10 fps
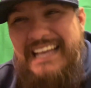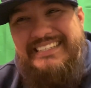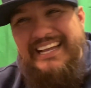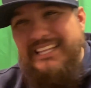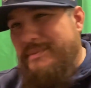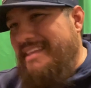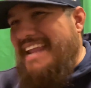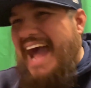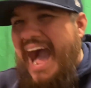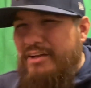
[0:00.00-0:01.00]
telling me
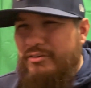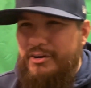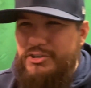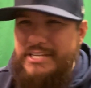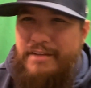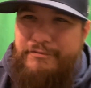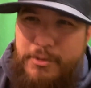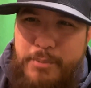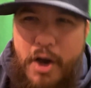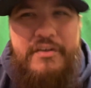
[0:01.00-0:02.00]
that I don't understand
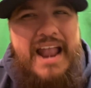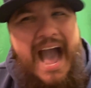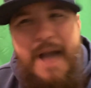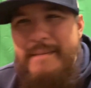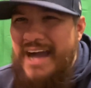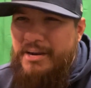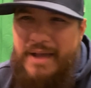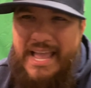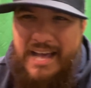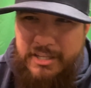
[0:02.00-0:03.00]
football, that I'm out of
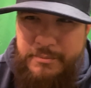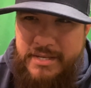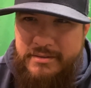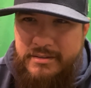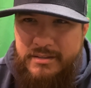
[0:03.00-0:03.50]
my element.